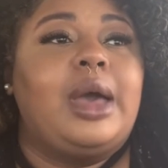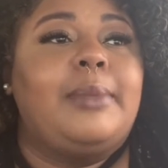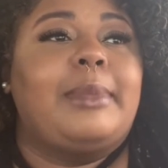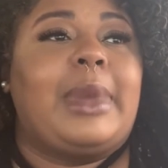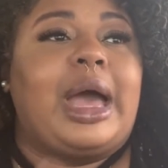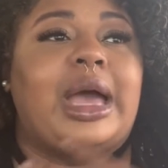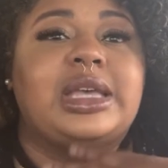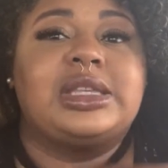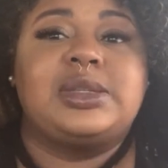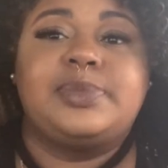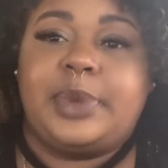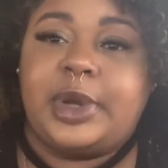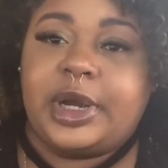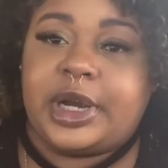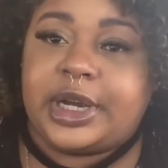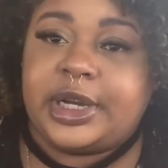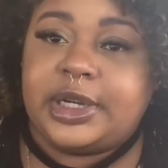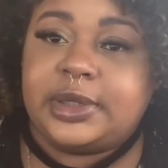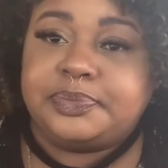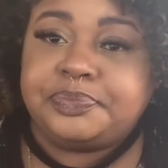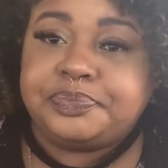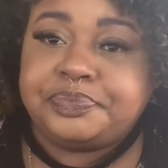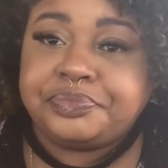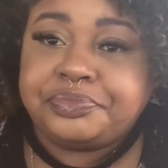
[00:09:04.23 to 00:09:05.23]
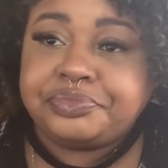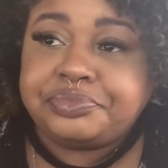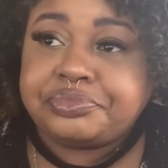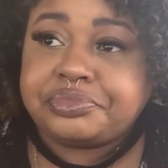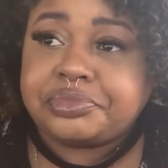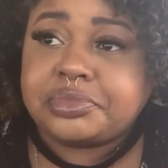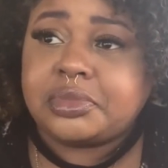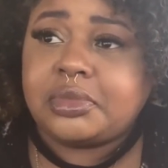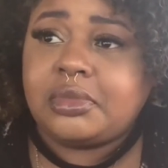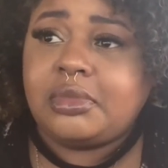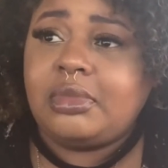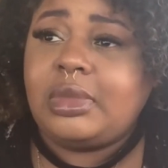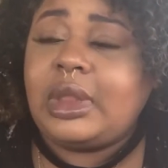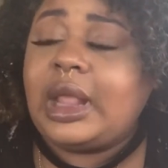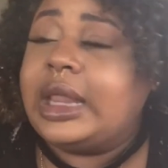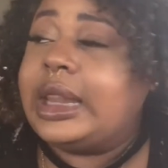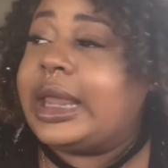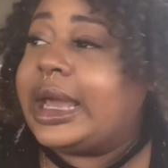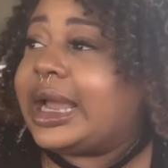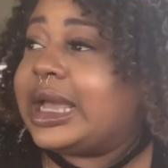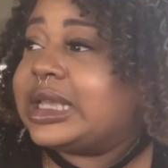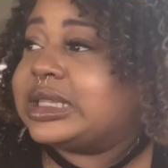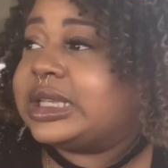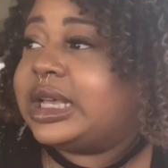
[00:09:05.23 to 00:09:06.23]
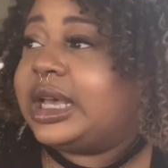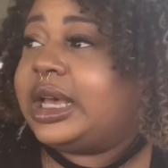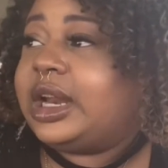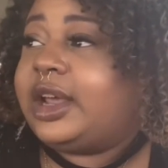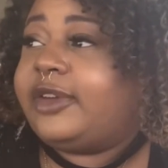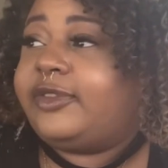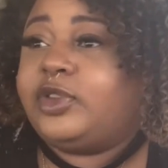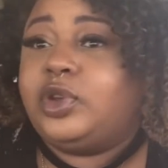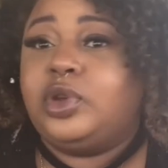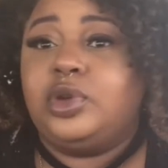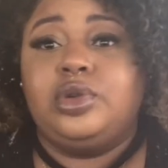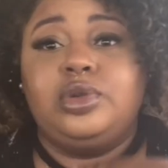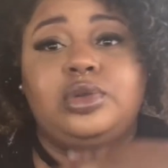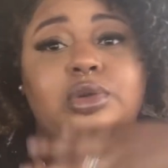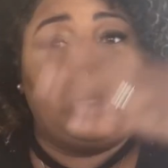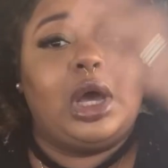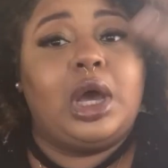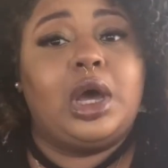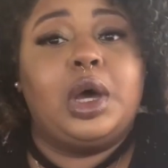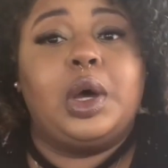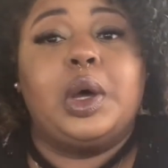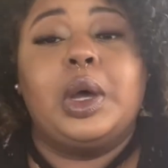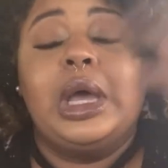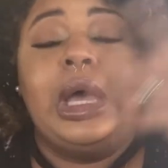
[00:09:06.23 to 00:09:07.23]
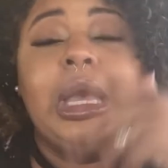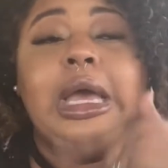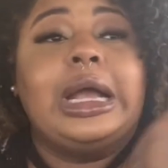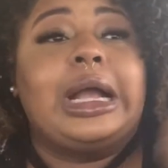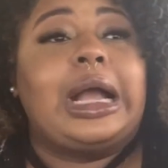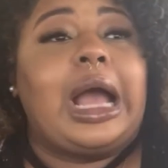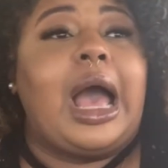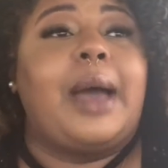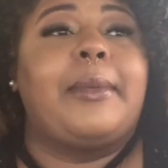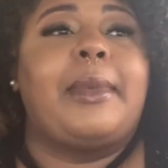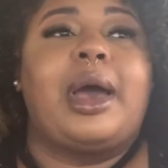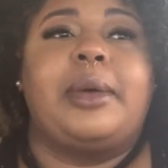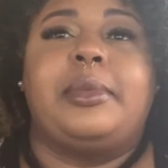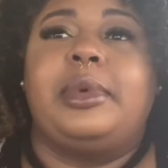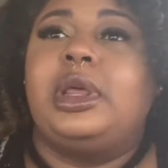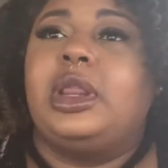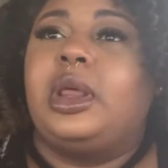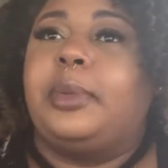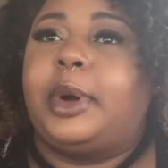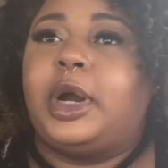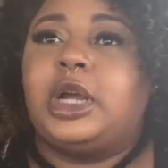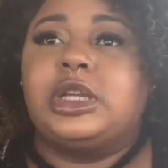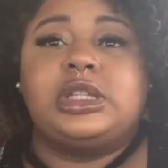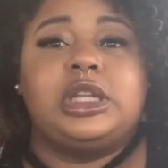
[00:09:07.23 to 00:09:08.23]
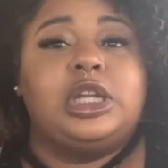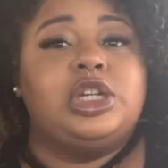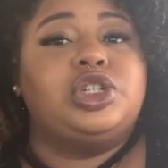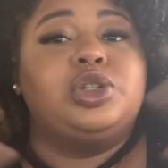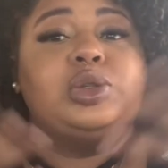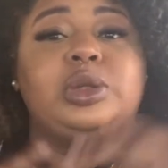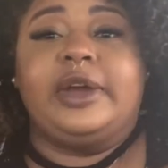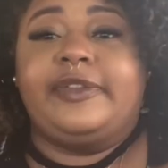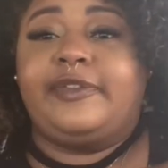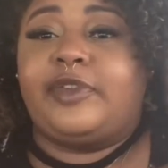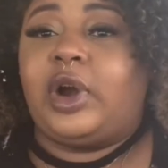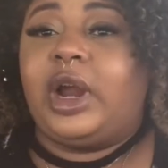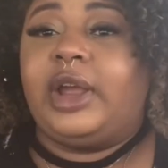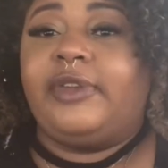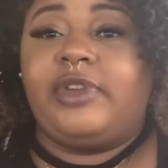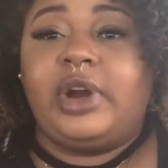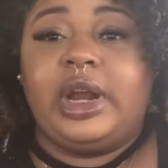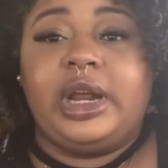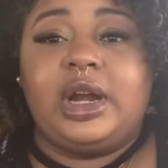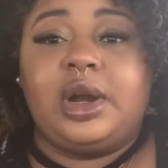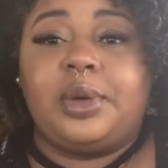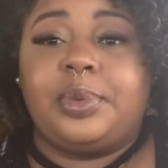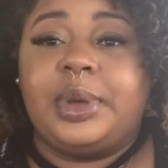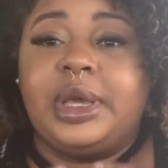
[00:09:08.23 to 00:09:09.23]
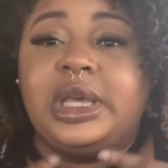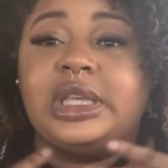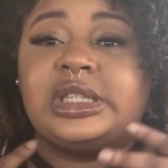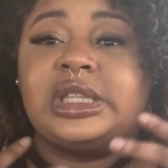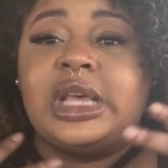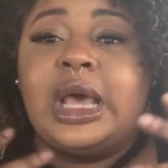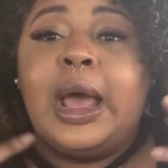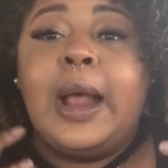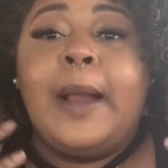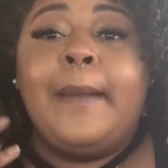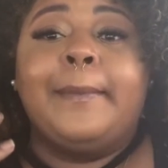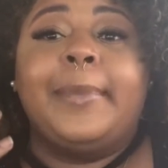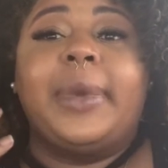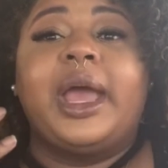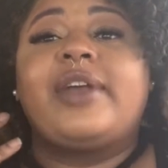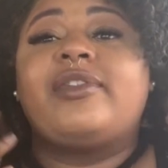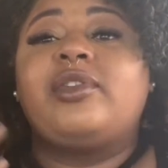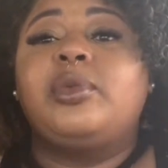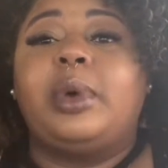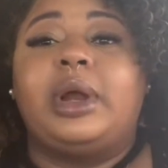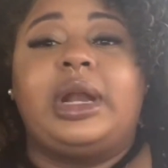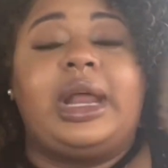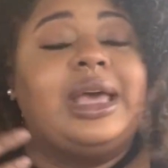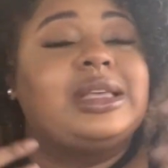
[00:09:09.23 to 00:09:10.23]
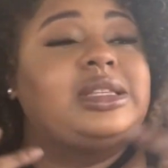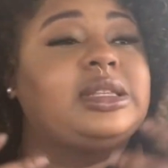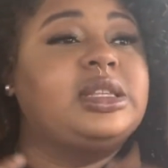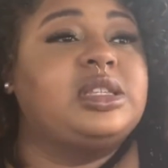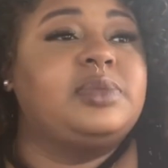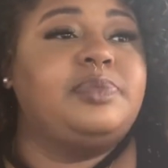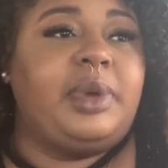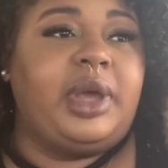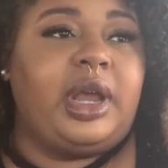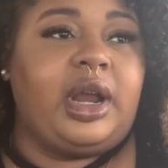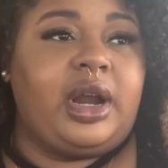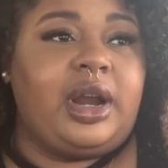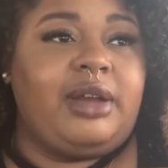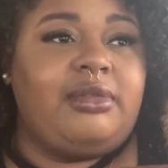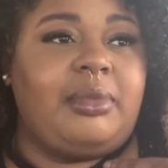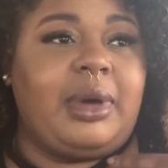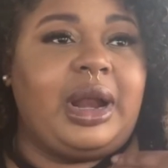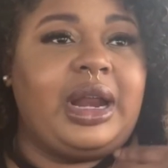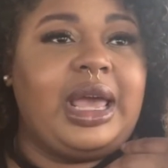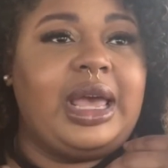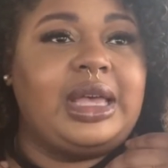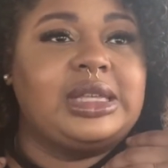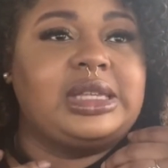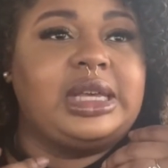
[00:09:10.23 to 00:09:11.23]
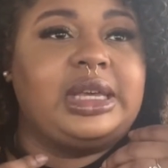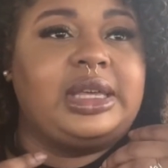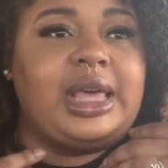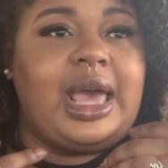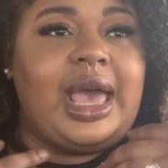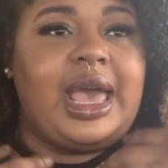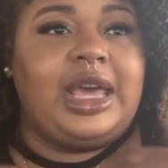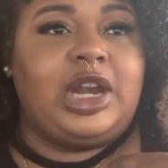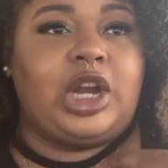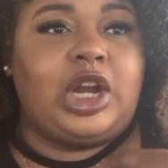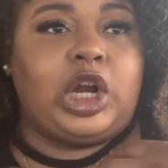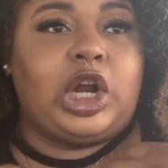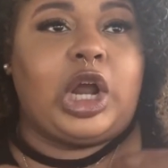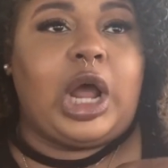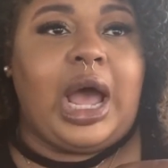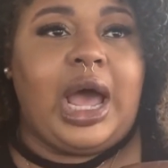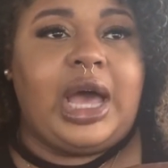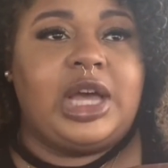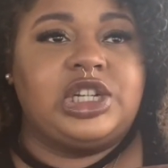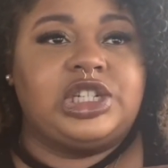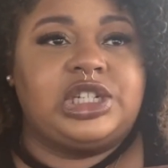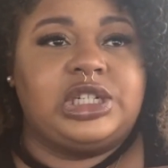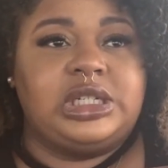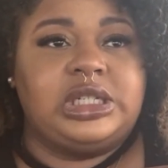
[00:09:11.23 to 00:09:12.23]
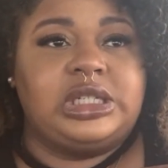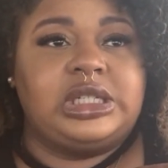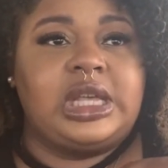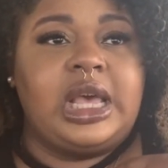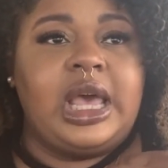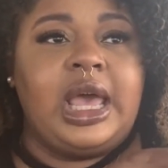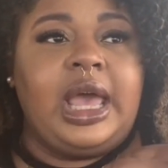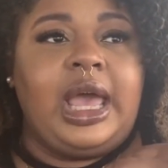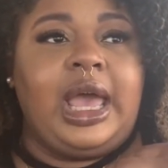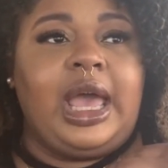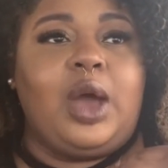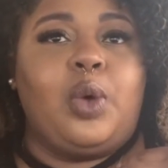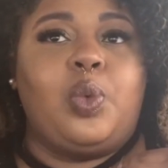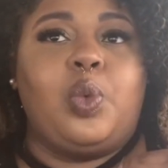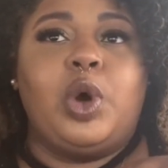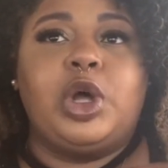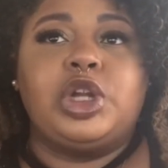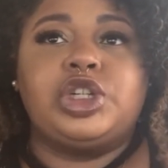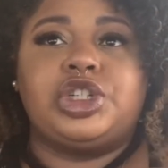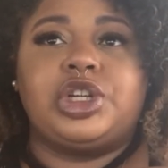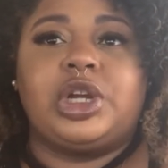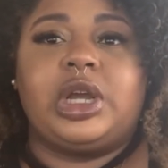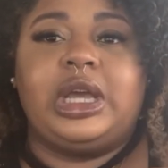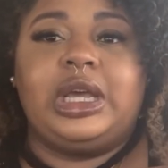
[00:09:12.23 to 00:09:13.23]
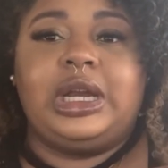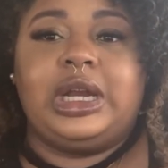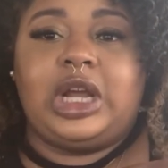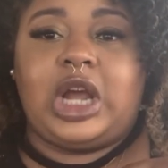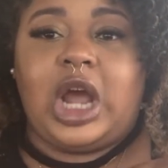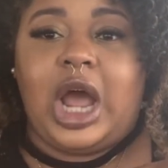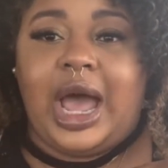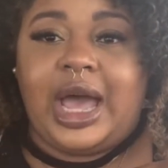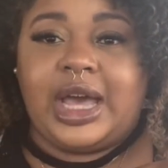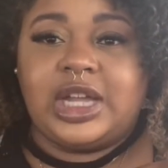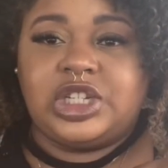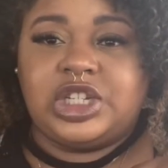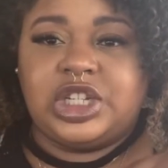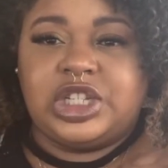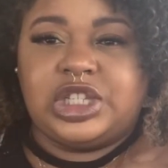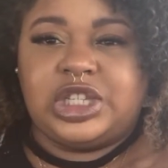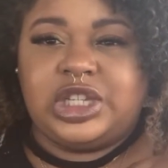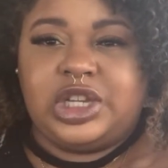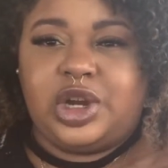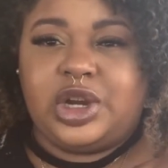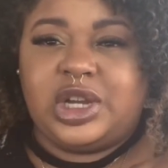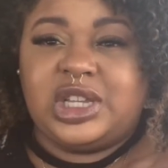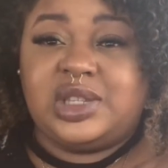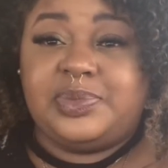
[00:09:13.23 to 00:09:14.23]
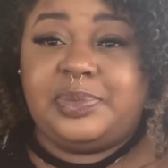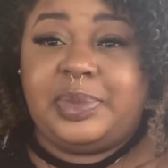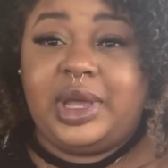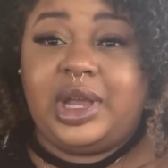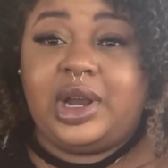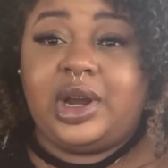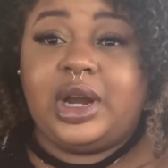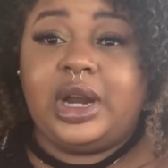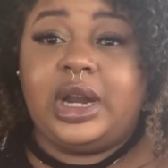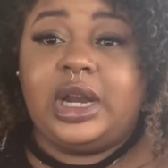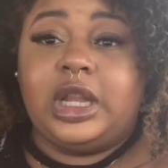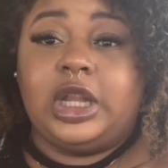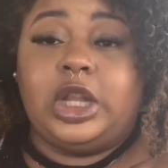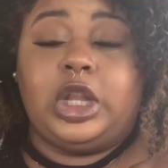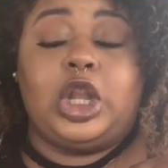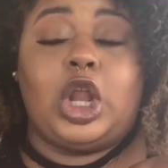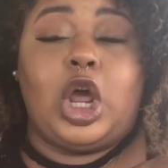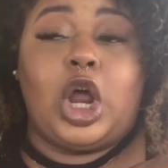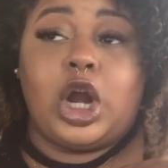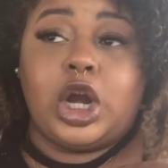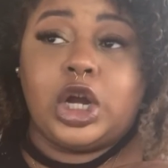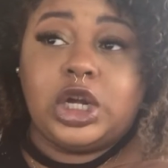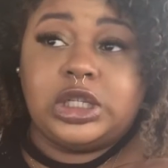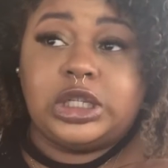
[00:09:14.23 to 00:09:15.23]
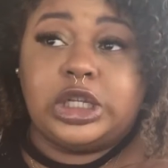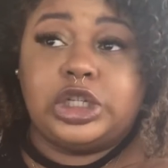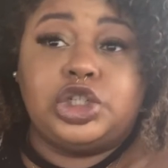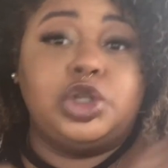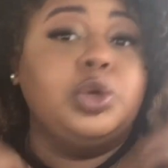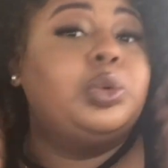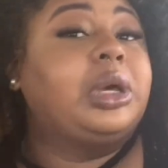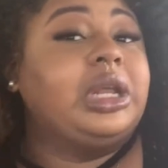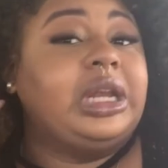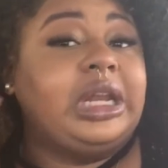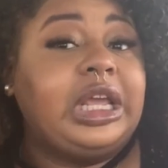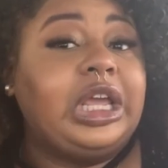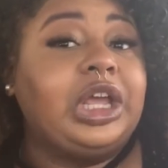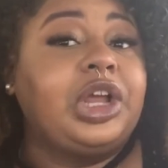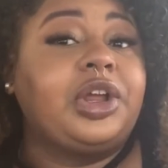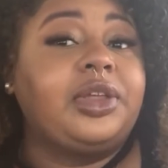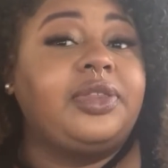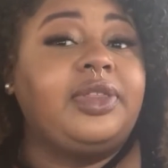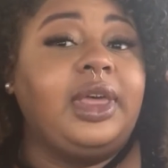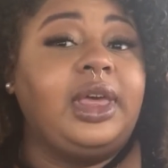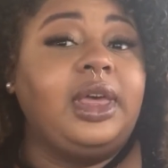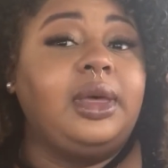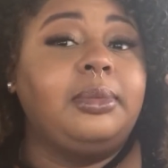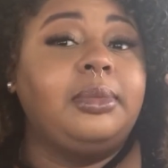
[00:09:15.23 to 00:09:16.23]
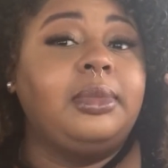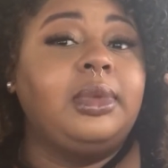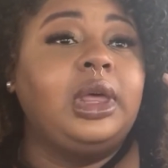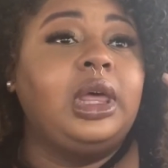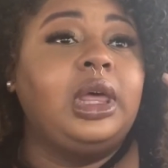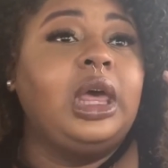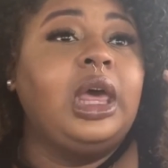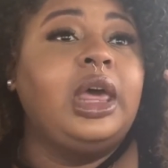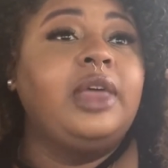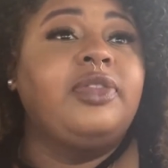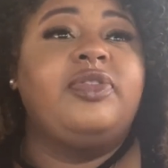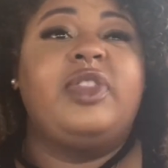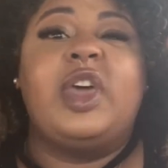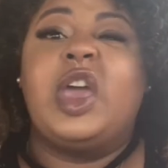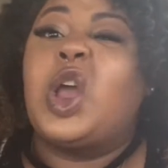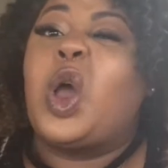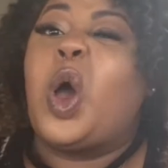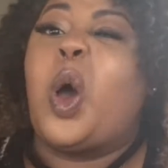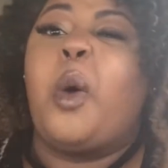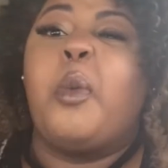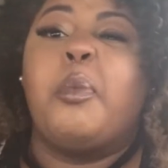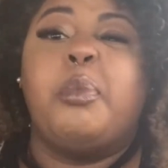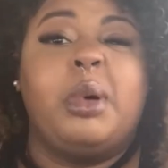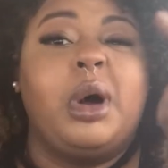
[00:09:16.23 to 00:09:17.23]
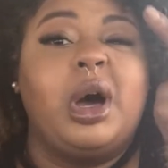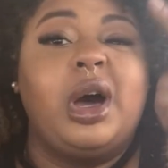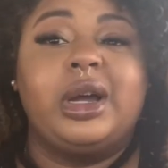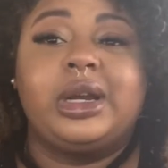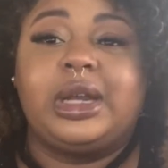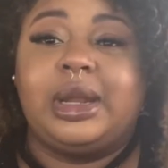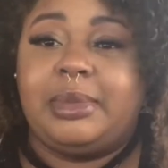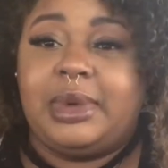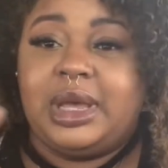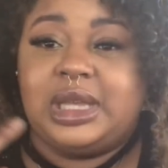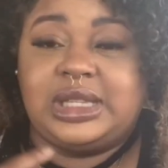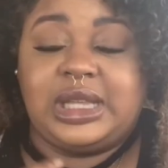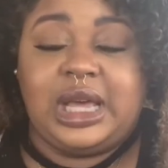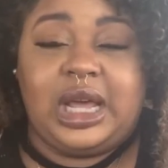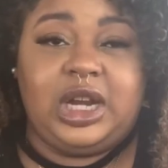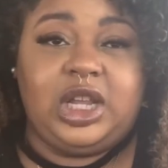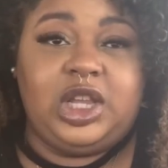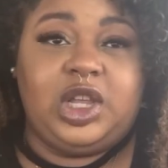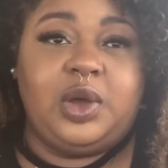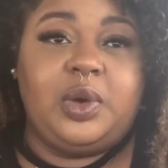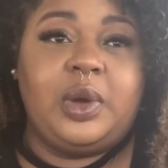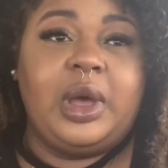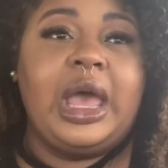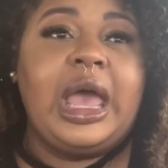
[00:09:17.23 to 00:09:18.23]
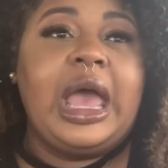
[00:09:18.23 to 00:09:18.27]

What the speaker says: in my spirit, and like I said, if you know, God might be the person that you look for inner peace, but everyone has a spirit. Everybody has like that inner conscience, and once your inner conscience and your spirit learns that you can hear them, they gonna bug the mess out of you.